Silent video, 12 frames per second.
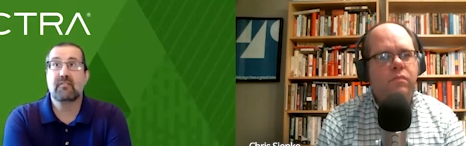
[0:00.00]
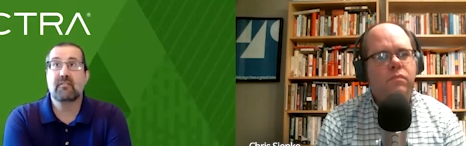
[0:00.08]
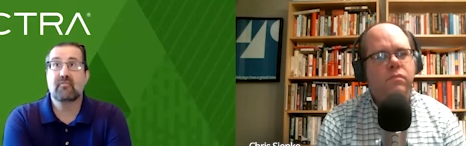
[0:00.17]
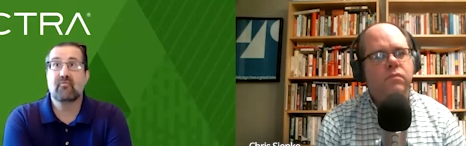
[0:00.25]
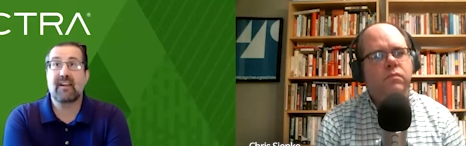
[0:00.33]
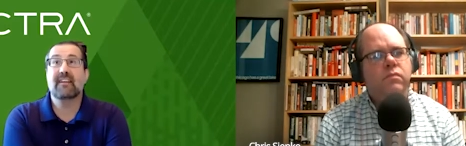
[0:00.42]

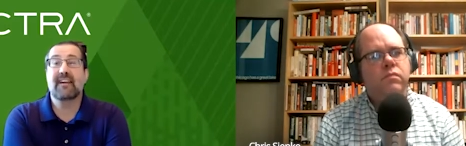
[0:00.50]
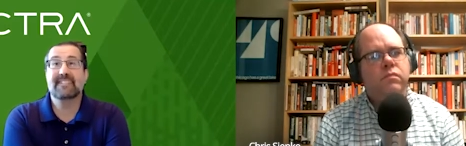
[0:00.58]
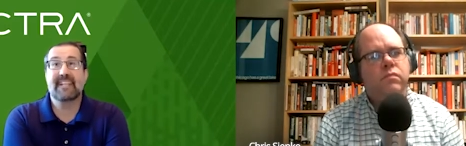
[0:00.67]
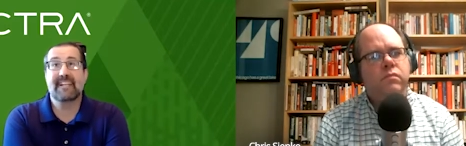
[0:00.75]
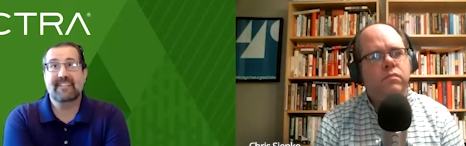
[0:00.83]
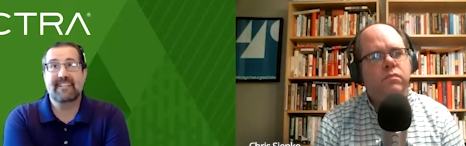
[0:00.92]
Speaker 1: recognize
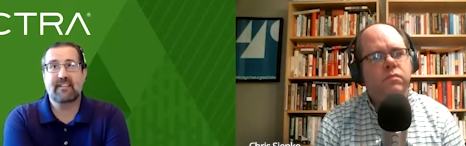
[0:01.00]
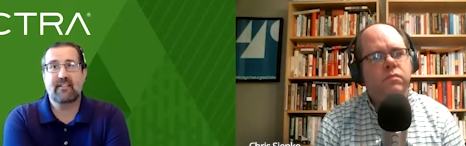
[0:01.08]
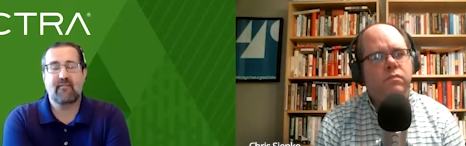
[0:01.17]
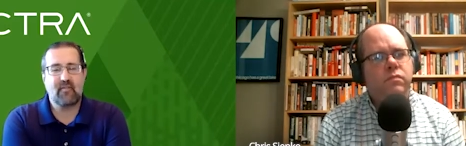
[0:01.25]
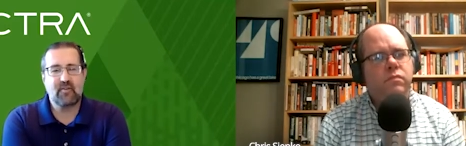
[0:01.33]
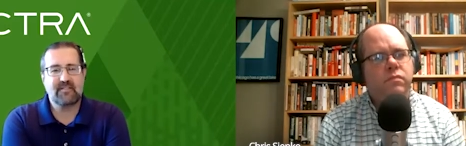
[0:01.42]
that that the
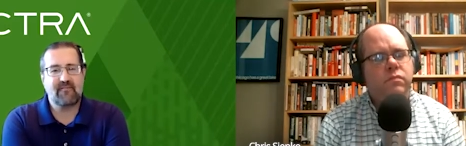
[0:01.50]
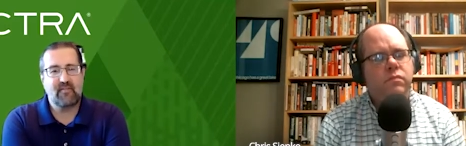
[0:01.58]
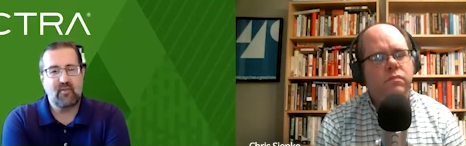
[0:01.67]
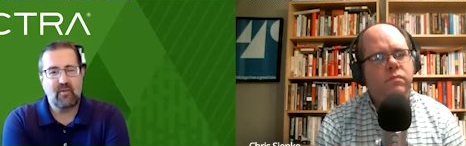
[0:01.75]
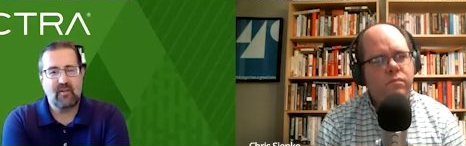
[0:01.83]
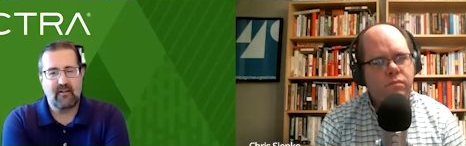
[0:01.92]
first
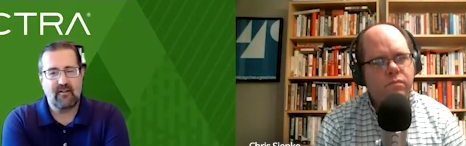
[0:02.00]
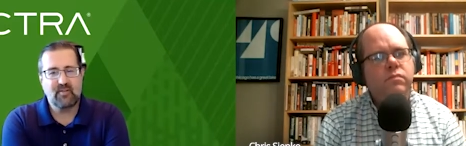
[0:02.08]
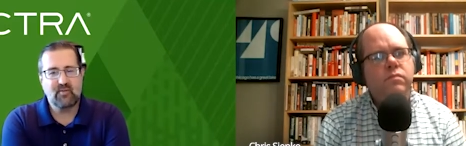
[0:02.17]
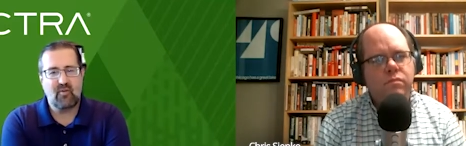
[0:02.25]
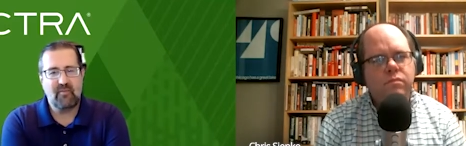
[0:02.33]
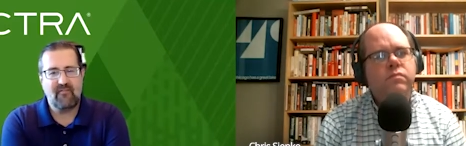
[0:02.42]
few years
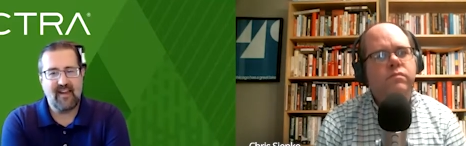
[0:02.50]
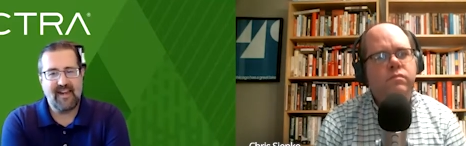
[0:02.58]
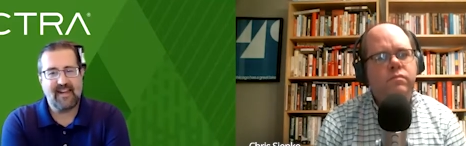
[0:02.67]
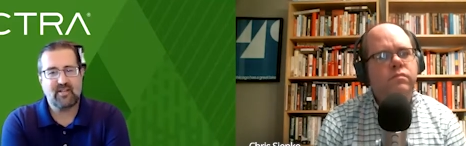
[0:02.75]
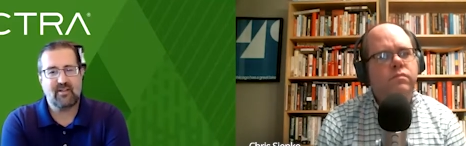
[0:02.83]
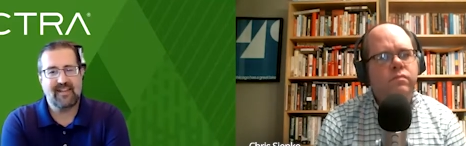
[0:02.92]
will be
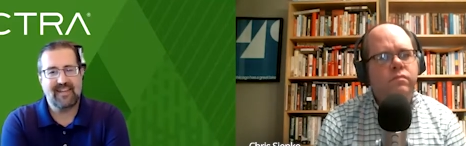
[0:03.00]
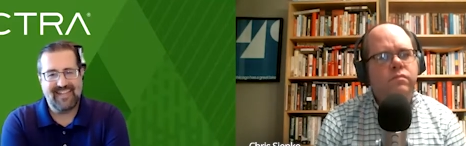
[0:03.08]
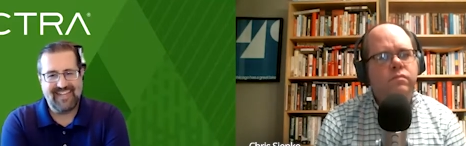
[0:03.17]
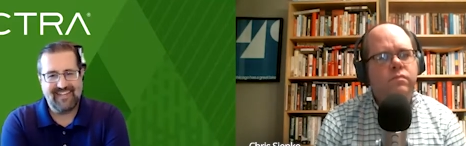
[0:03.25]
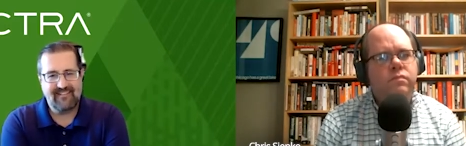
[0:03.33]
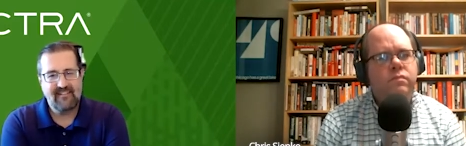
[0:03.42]
financially
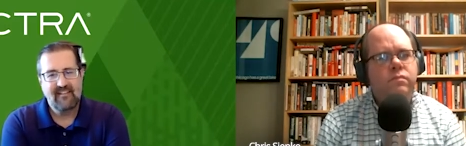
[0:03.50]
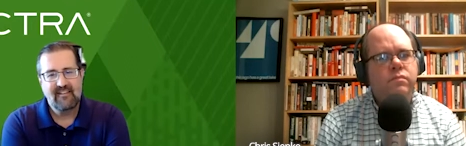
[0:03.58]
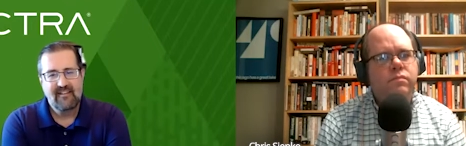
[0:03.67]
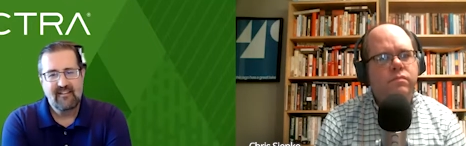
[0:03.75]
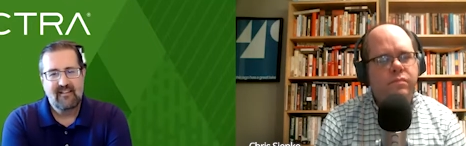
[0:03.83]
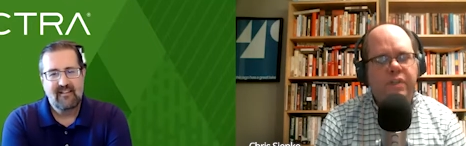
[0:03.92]
lean
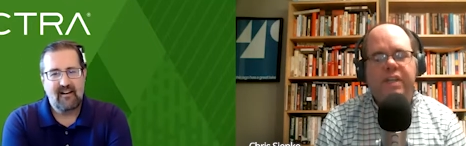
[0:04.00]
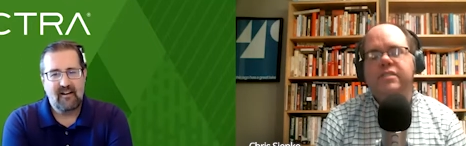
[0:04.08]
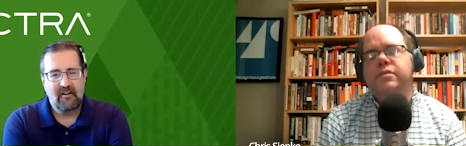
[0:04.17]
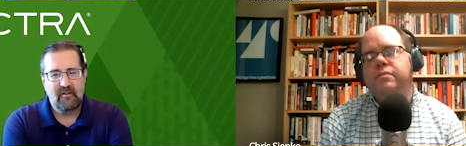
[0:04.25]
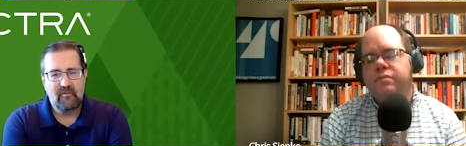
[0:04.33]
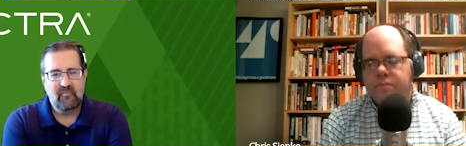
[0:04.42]
yes.
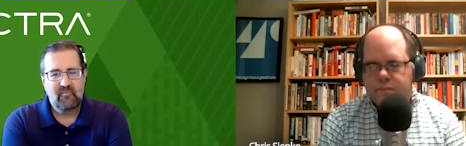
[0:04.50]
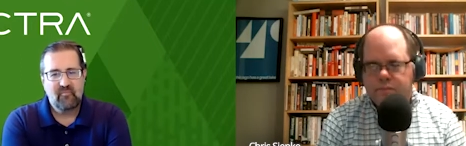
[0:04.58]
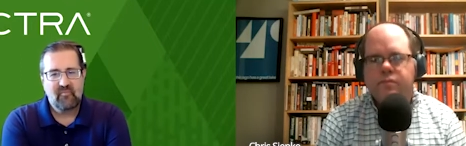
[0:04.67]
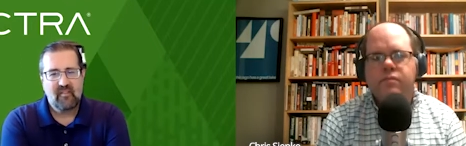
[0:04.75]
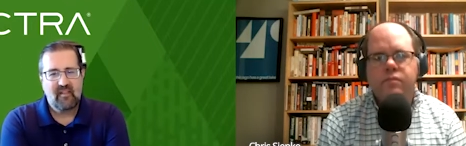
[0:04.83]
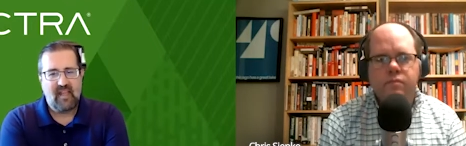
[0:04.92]
Um,
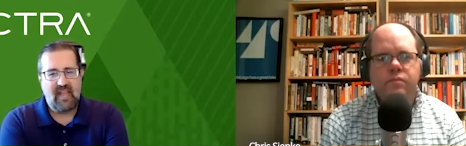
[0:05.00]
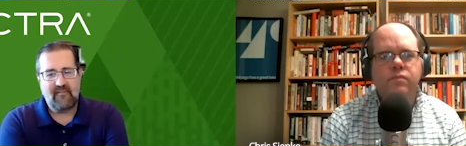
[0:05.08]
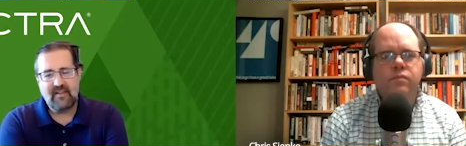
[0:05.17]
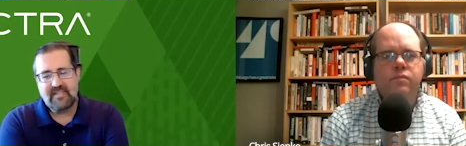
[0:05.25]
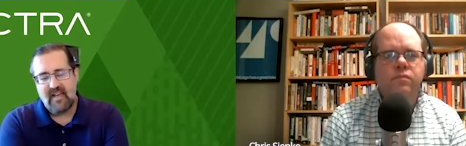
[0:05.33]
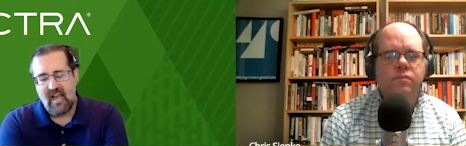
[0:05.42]

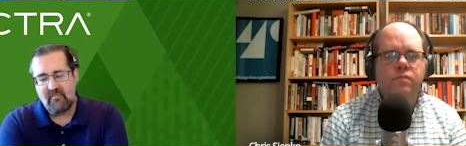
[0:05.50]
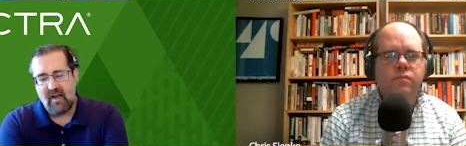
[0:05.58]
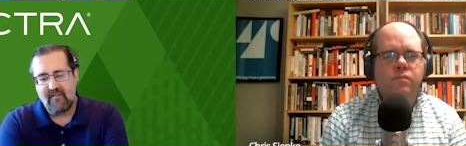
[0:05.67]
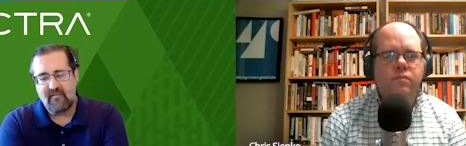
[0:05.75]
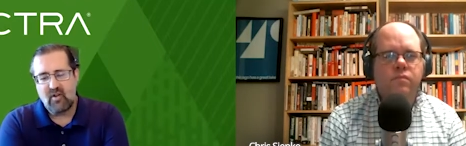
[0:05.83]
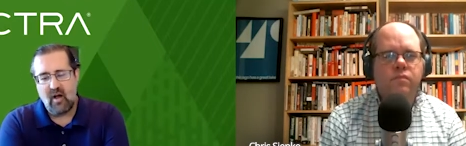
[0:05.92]
every time
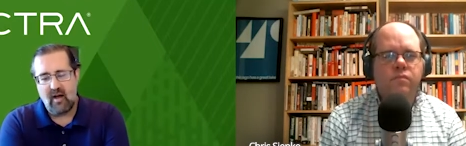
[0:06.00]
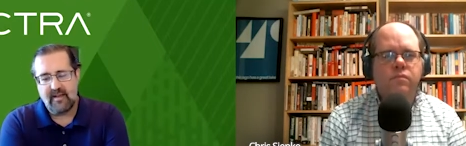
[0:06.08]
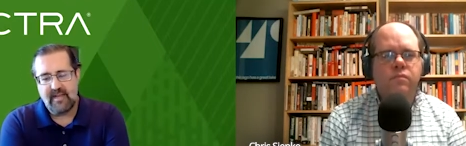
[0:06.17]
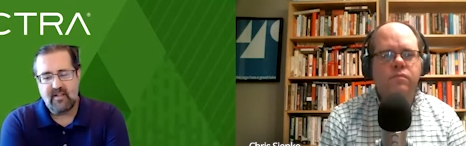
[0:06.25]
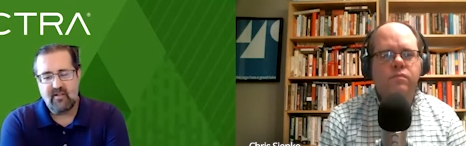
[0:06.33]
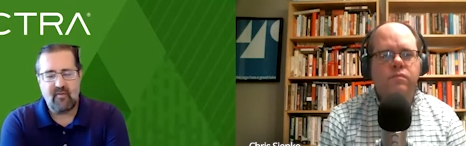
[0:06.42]
i've gone
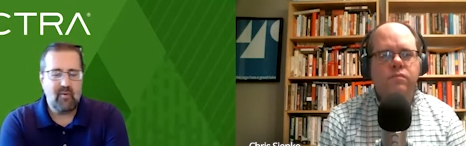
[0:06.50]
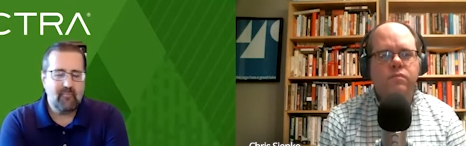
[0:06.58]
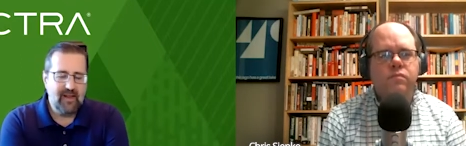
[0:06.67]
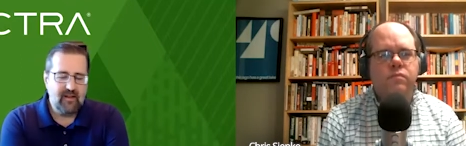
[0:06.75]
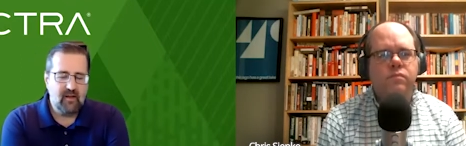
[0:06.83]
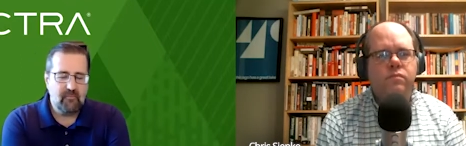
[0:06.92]
either from a
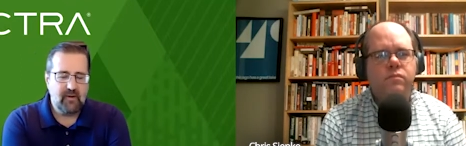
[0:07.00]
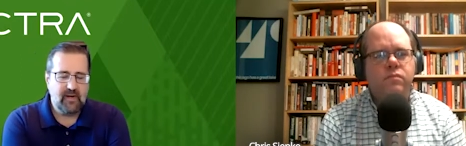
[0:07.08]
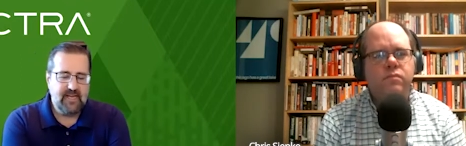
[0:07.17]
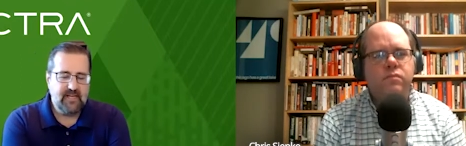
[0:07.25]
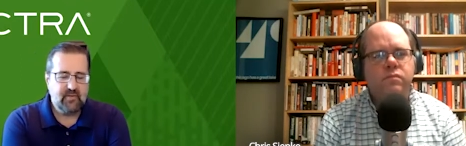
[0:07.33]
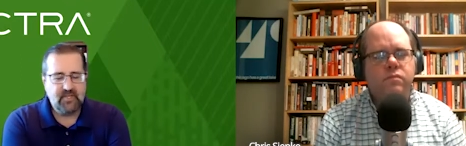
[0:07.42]
big
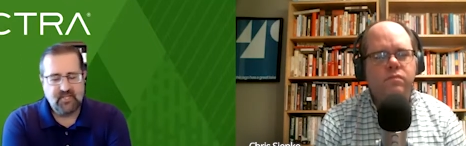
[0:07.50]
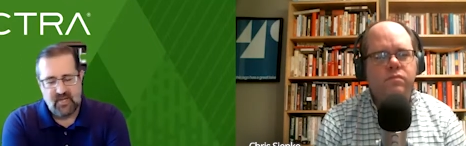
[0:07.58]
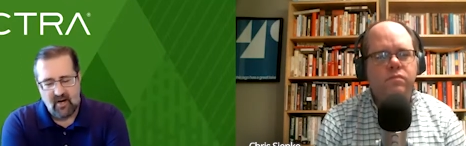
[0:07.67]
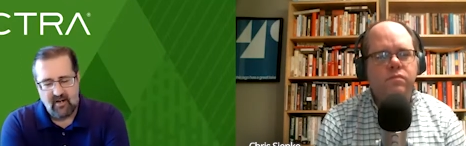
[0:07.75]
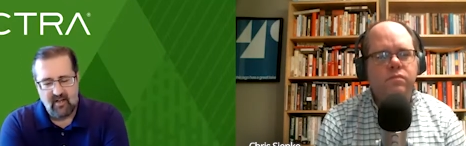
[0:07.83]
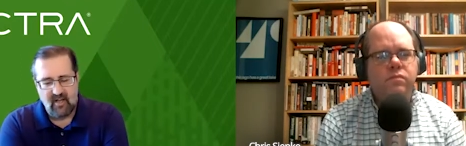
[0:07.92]
company to a
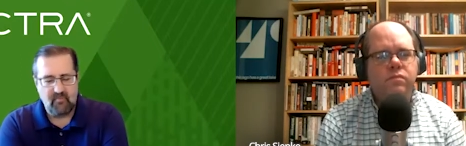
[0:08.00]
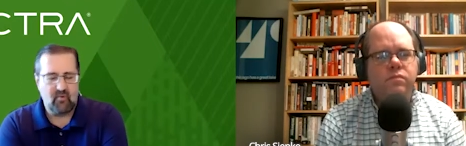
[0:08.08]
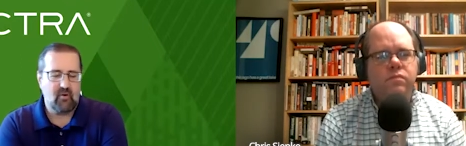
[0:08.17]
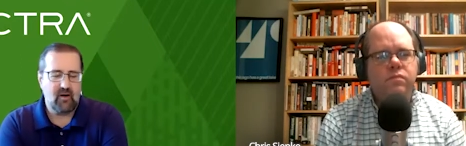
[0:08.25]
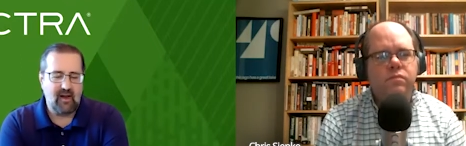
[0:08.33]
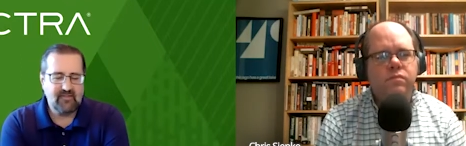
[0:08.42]
startup
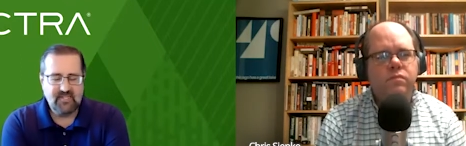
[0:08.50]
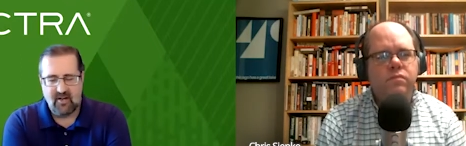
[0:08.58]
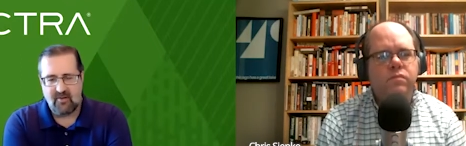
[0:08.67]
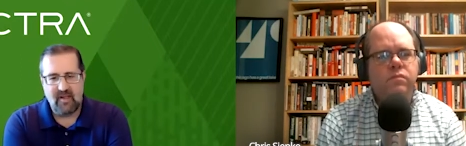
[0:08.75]
or i've started my